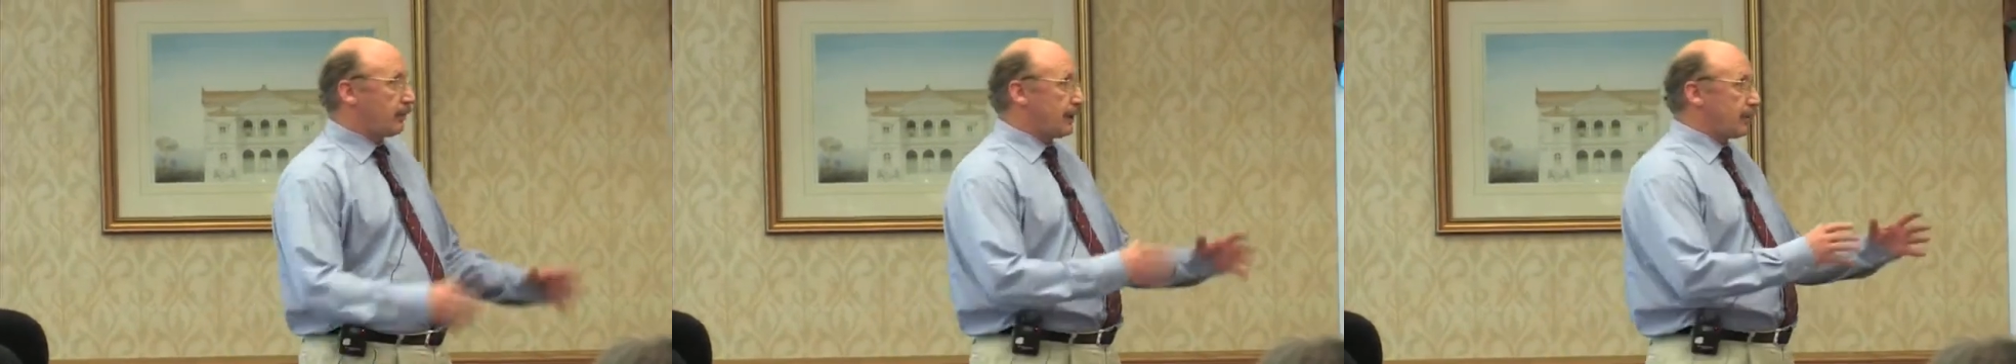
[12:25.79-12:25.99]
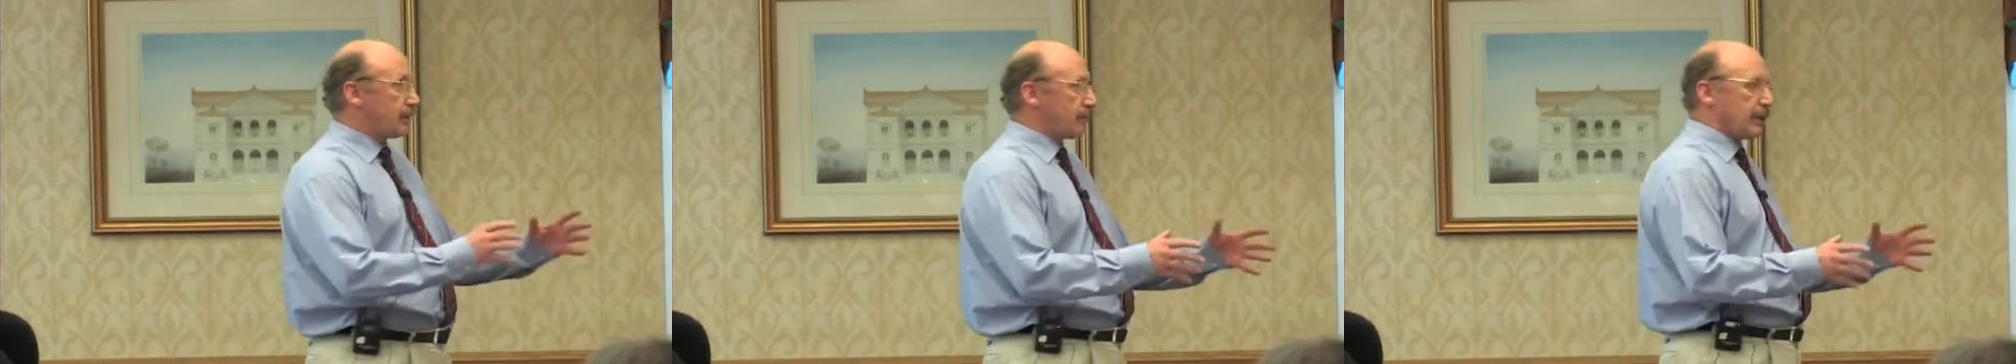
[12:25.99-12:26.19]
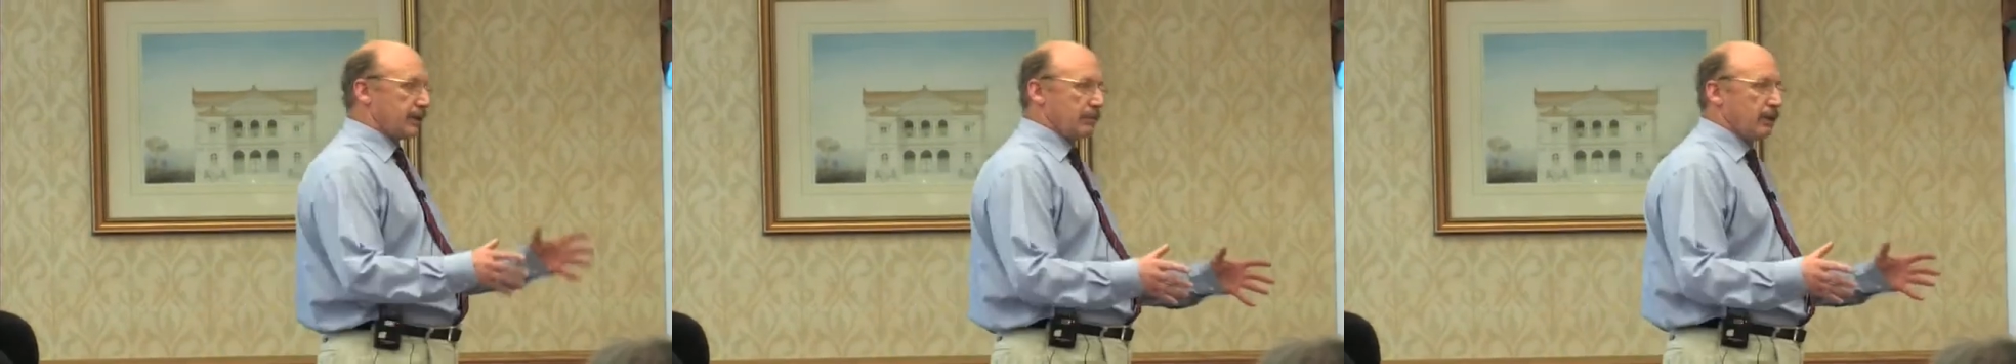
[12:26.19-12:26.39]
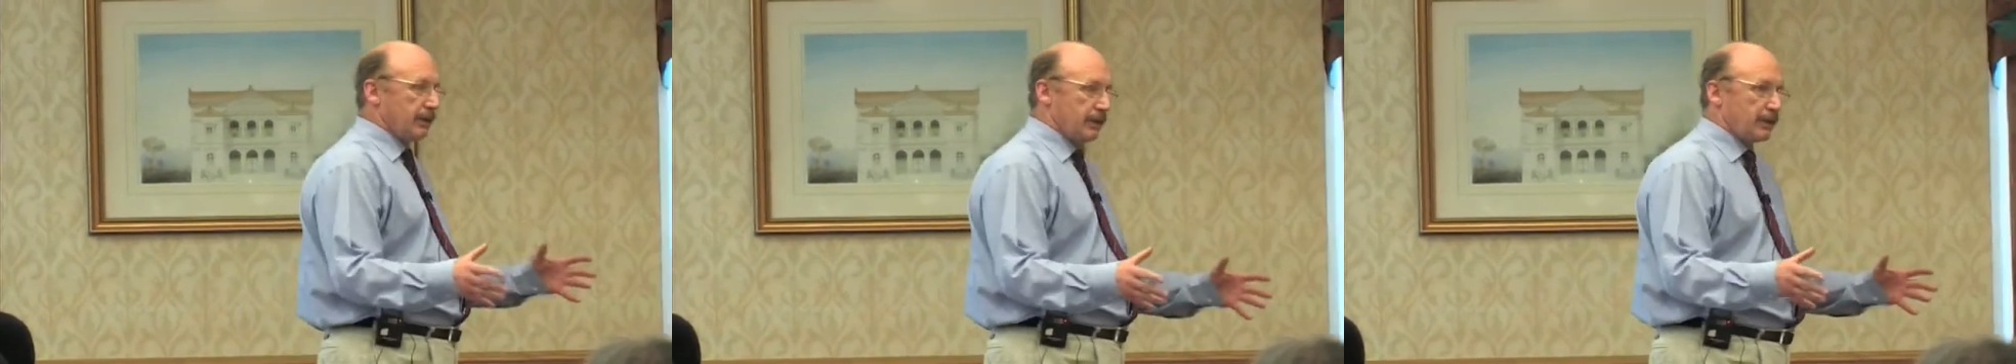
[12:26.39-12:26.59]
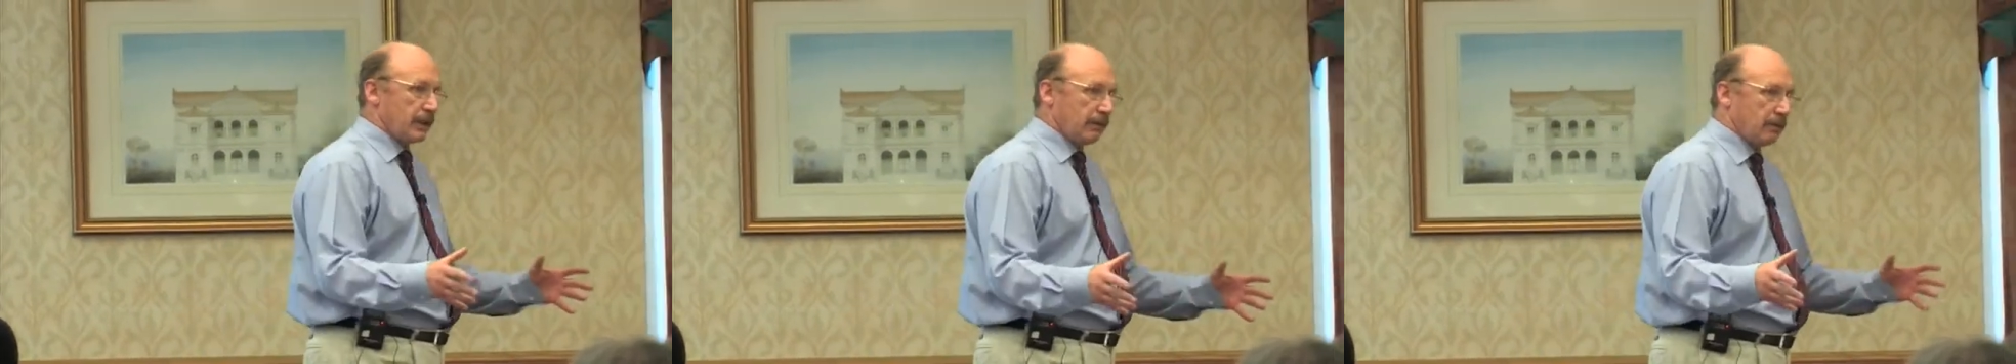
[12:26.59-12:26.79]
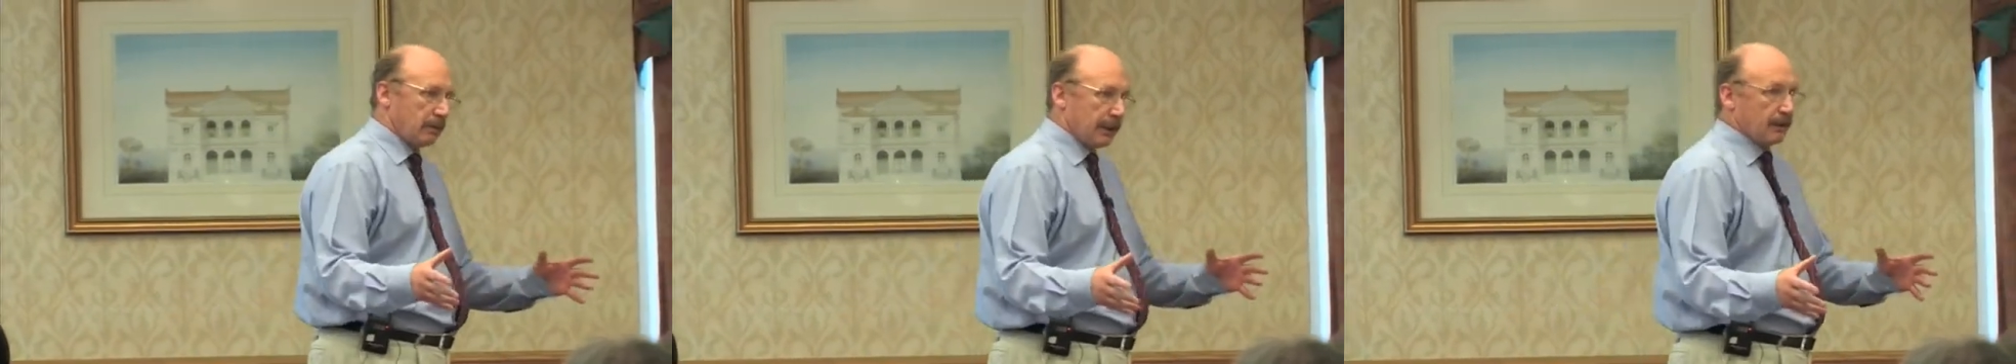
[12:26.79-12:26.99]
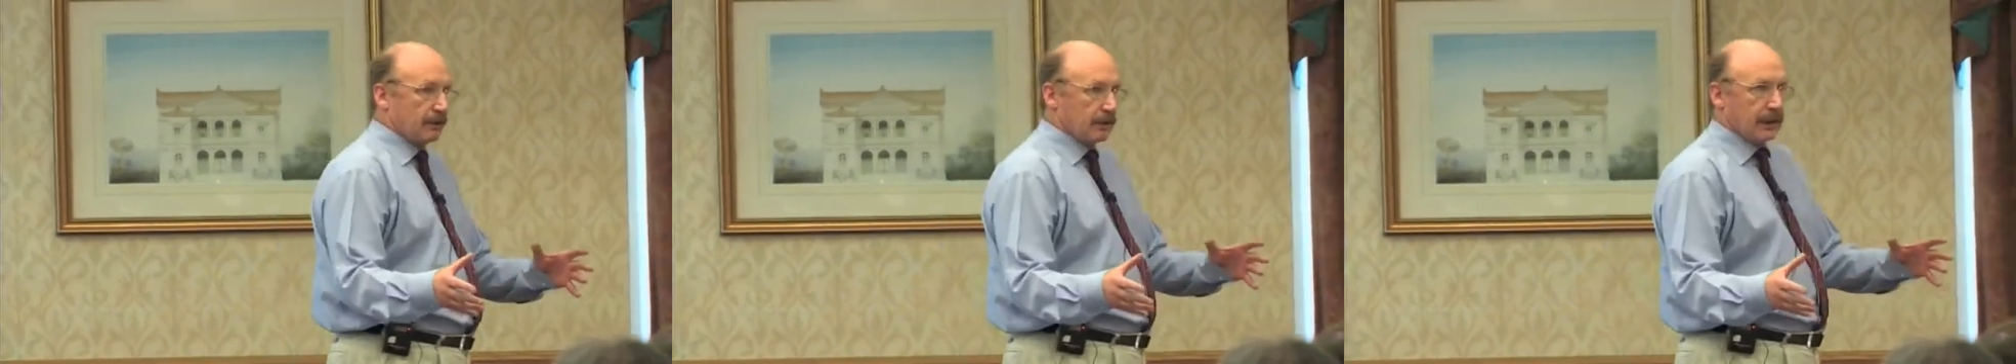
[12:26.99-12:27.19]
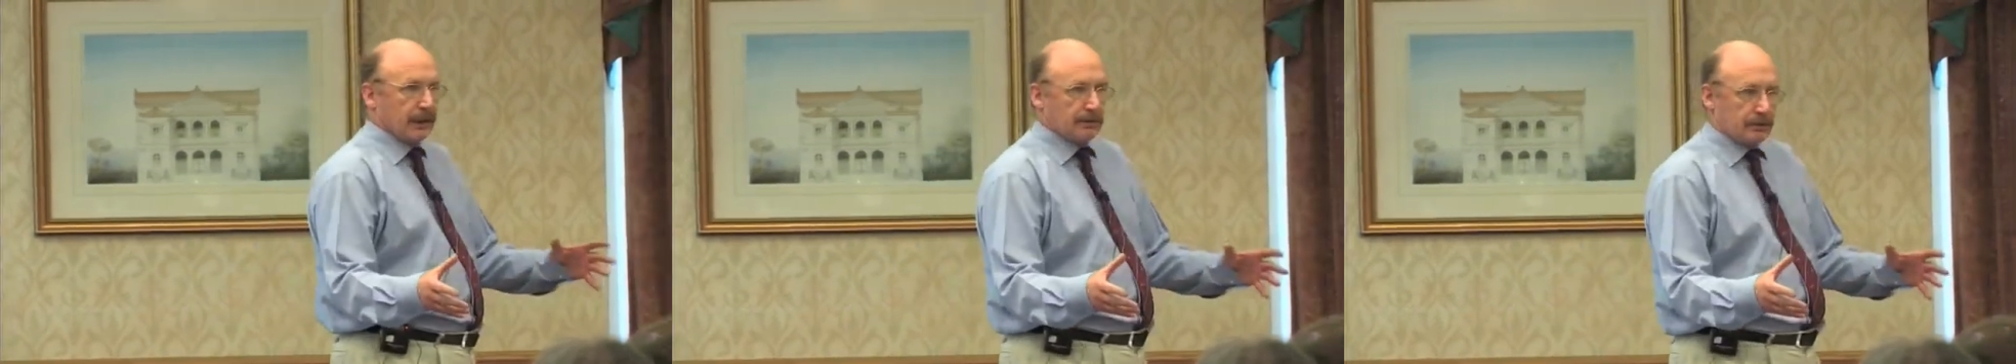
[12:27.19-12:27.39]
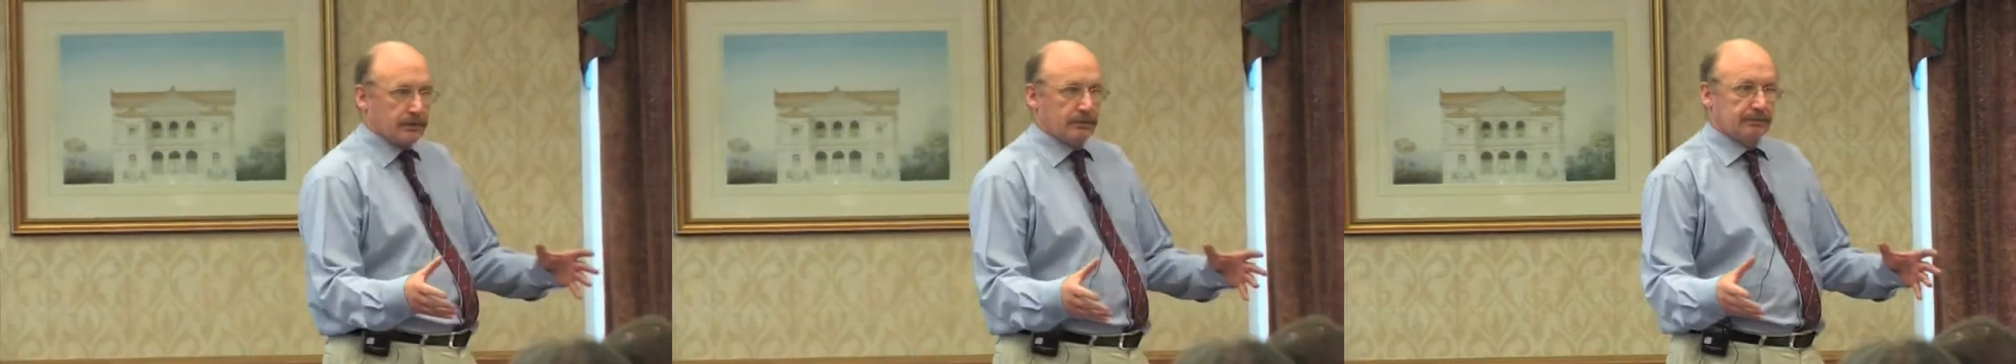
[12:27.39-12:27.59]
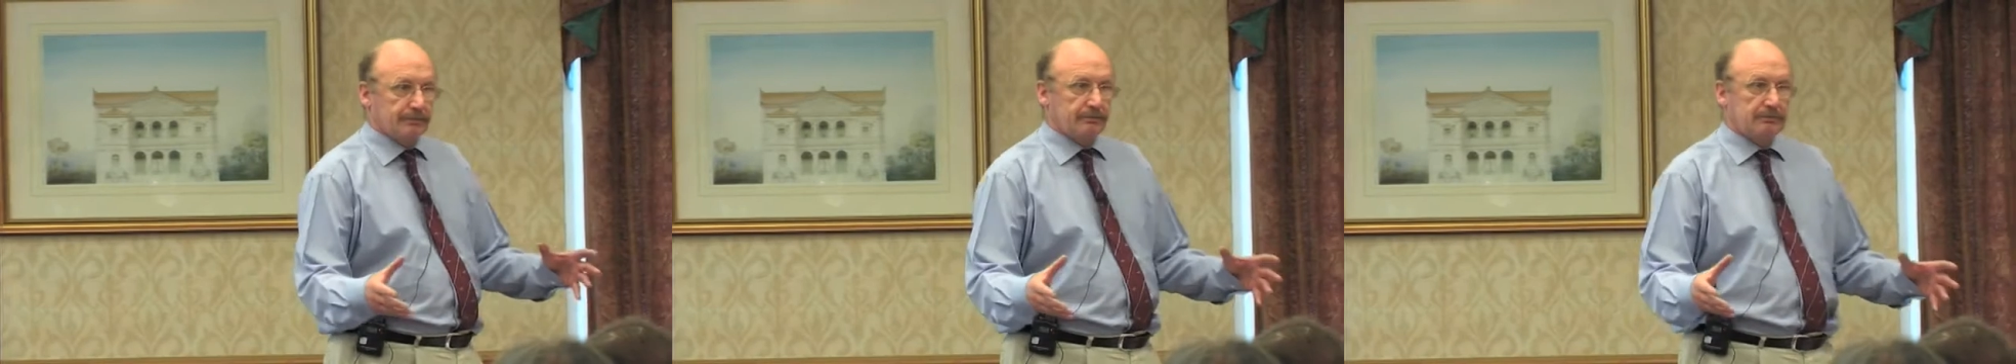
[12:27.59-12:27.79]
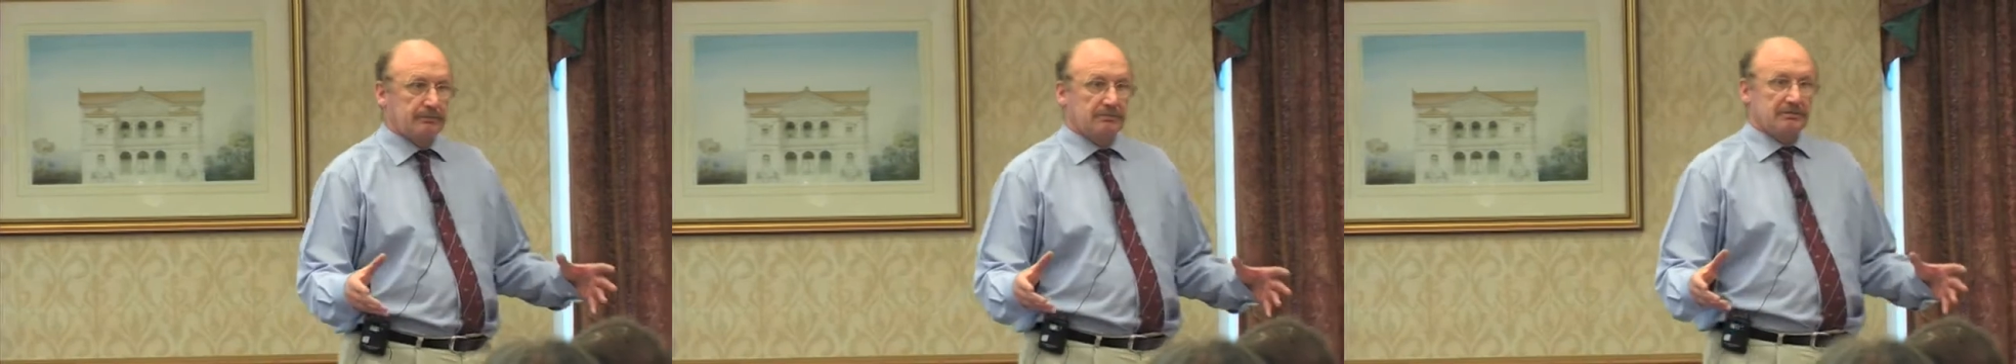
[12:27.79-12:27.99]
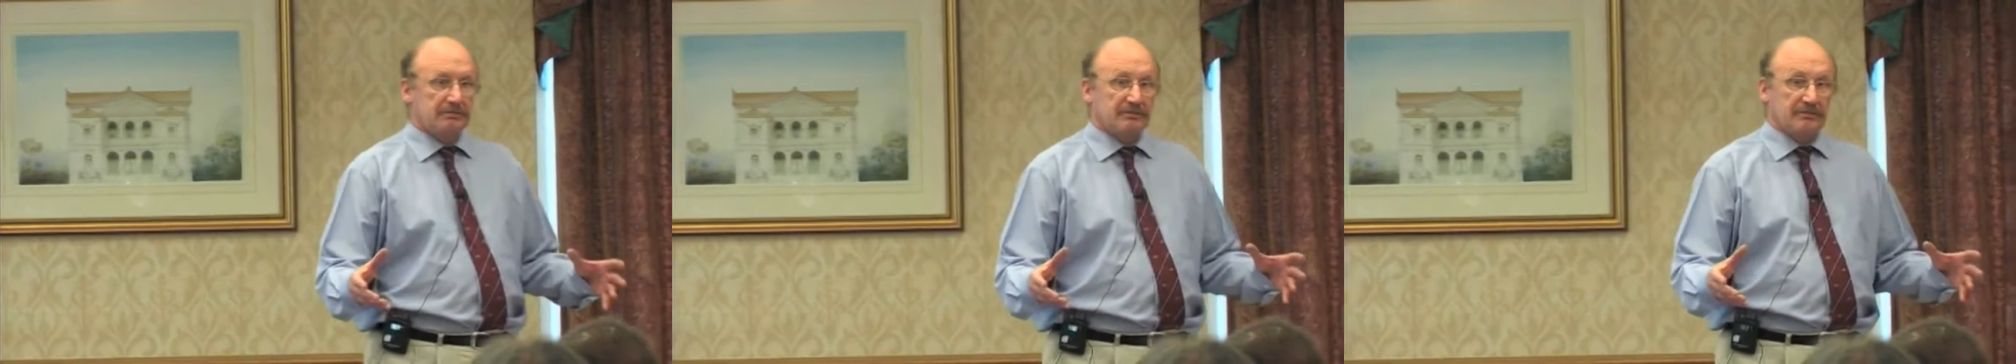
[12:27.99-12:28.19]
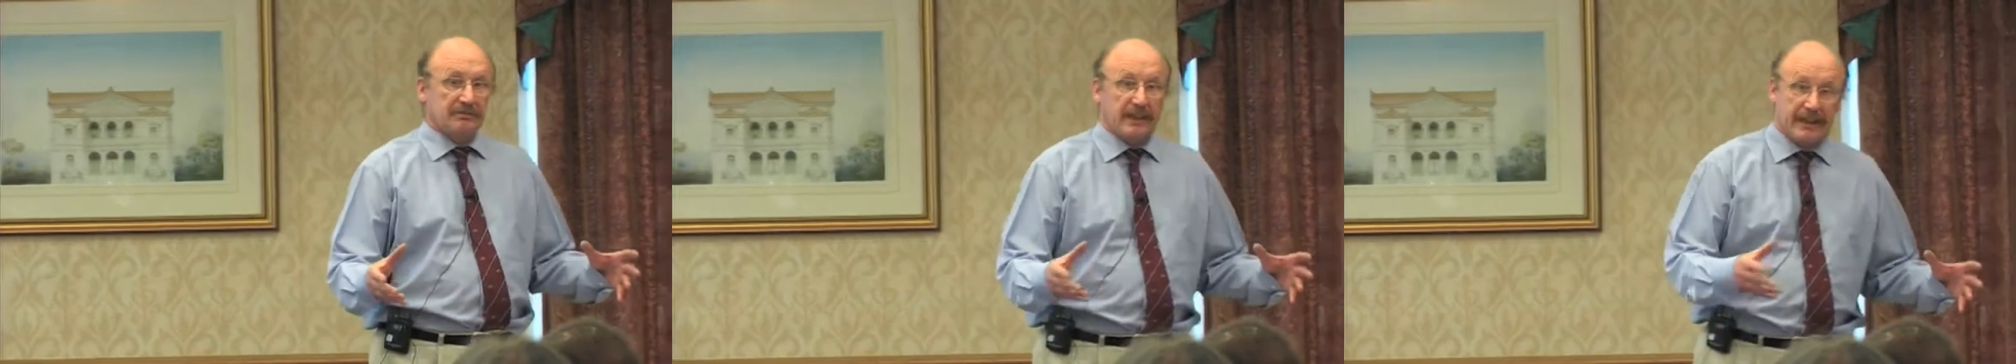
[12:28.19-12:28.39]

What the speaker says: you got your registration with the General Medical Council